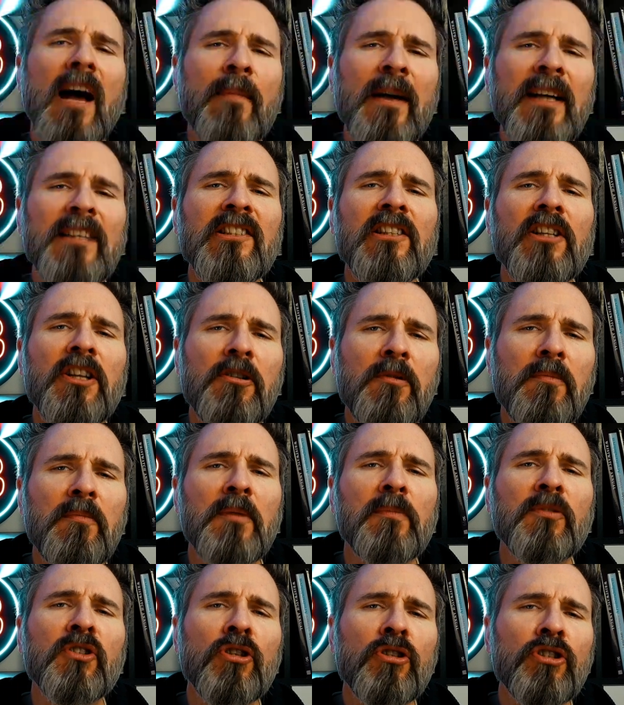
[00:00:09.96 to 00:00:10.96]
I'm actually going
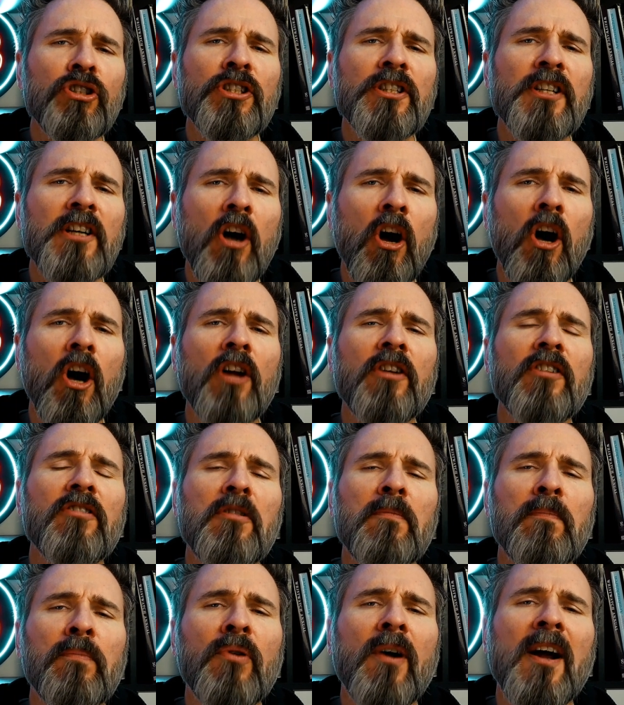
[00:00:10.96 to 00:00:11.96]
to be touching on
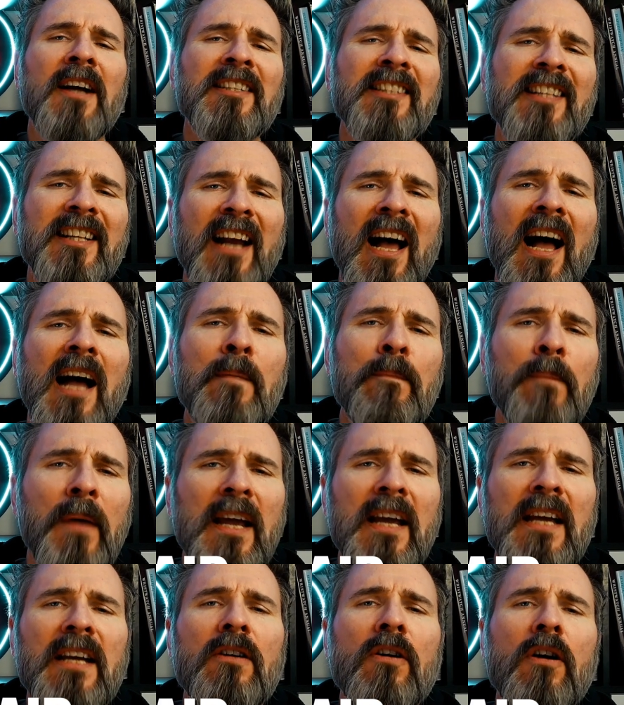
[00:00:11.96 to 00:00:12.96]
the price that I
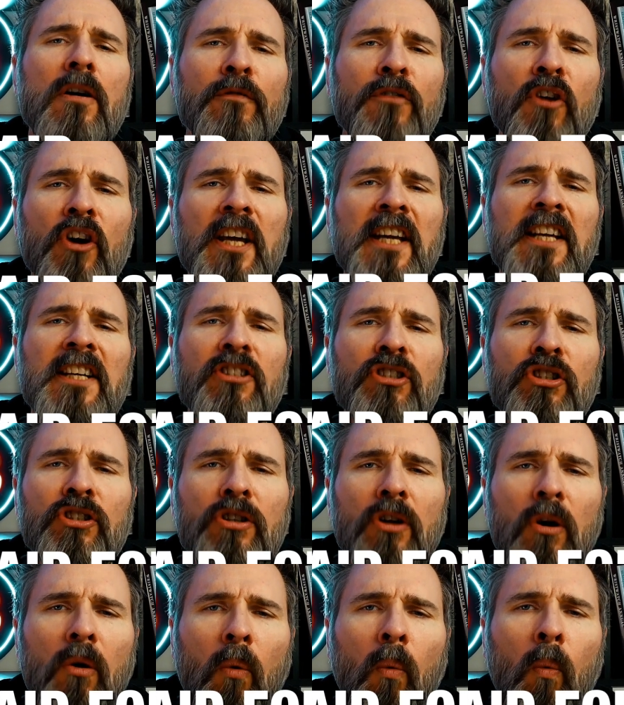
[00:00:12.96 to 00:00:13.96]
paid for
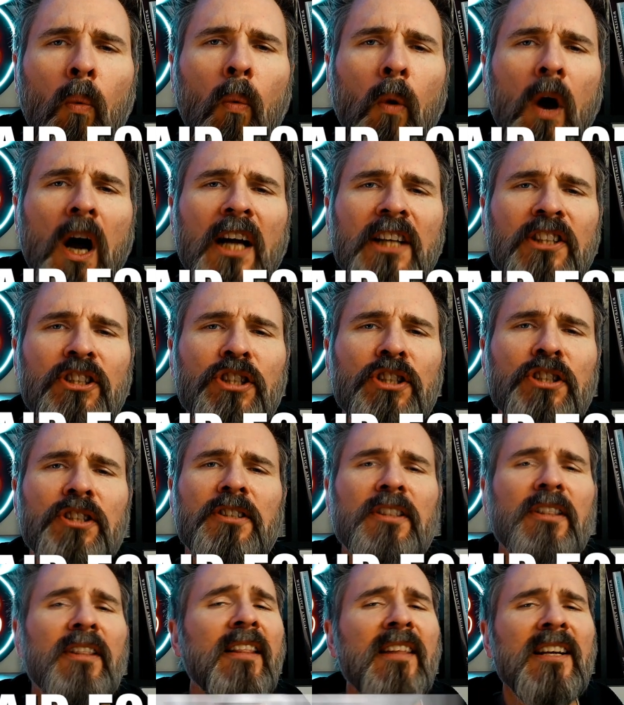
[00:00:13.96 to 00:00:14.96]
each
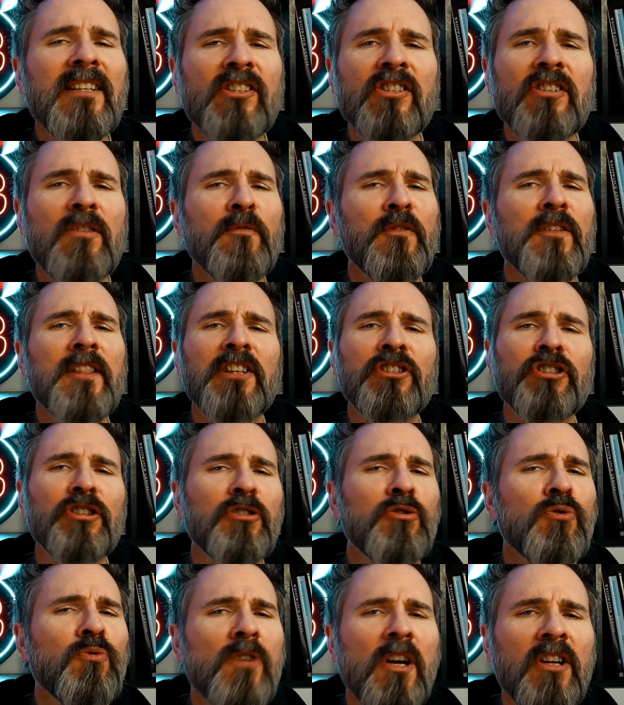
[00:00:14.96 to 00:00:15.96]
watch. Now that's something that you
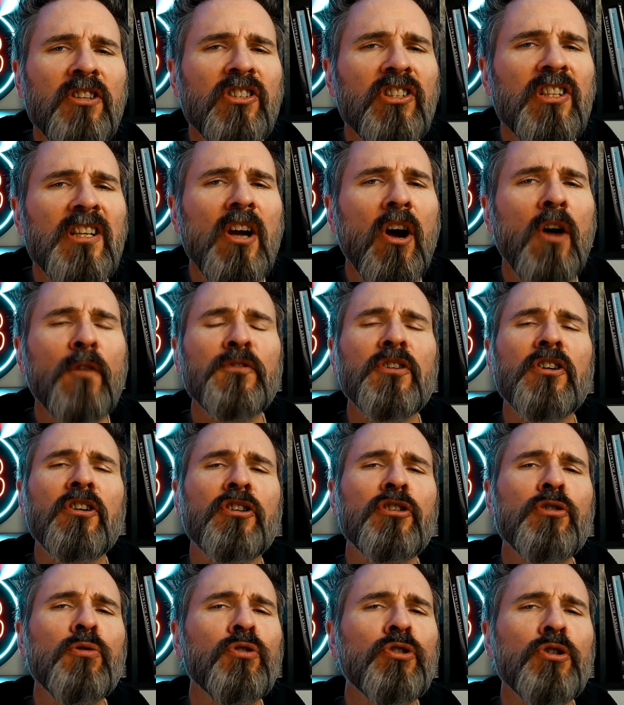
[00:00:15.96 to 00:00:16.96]
do not see often
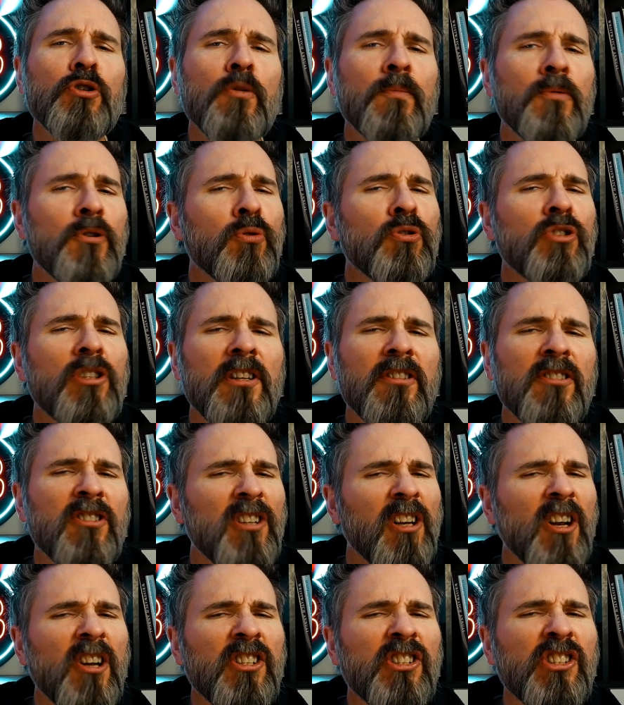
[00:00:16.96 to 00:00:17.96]
on YouTube. Usually there's
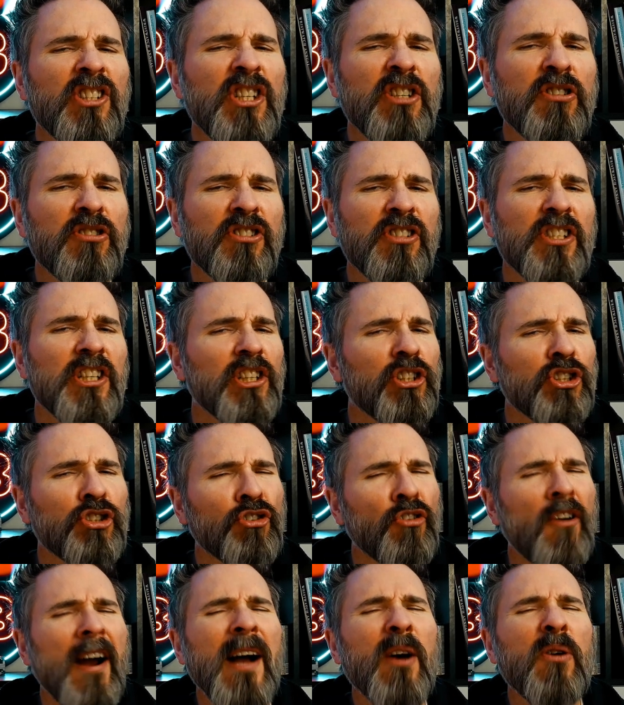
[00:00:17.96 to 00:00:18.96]
a lot of secrecy,
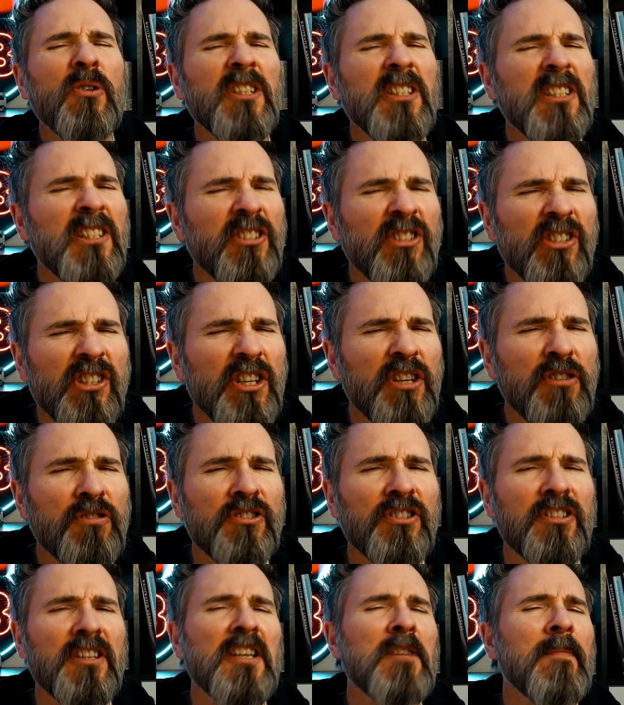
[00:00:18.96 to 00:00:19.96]
shrouded in
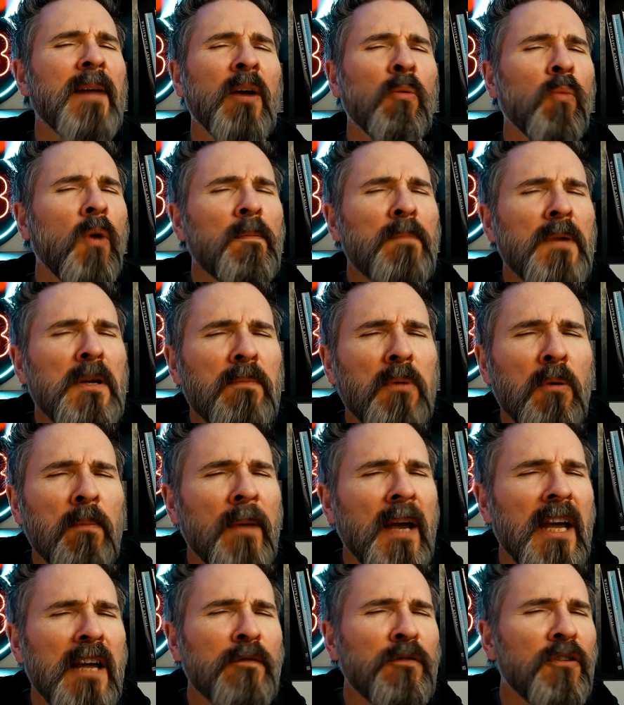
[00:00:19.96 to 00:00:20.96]
secrecy about what people
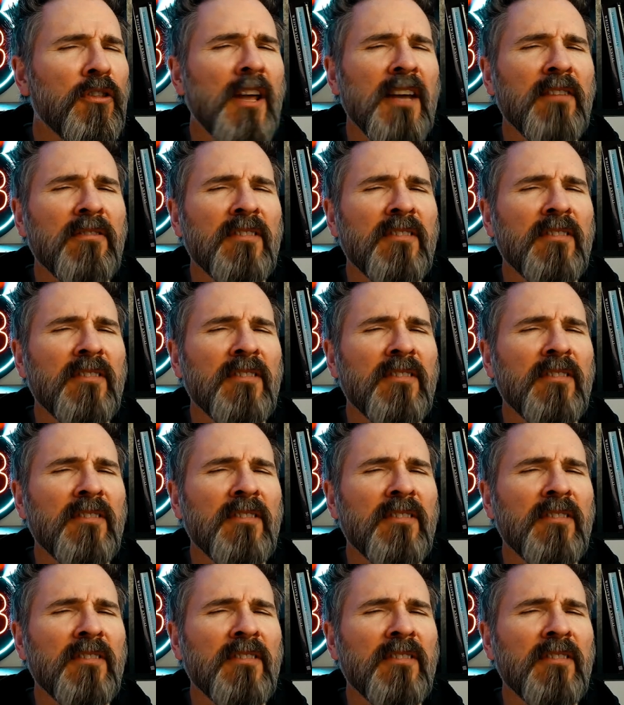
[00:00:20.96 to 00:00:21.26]
pay for their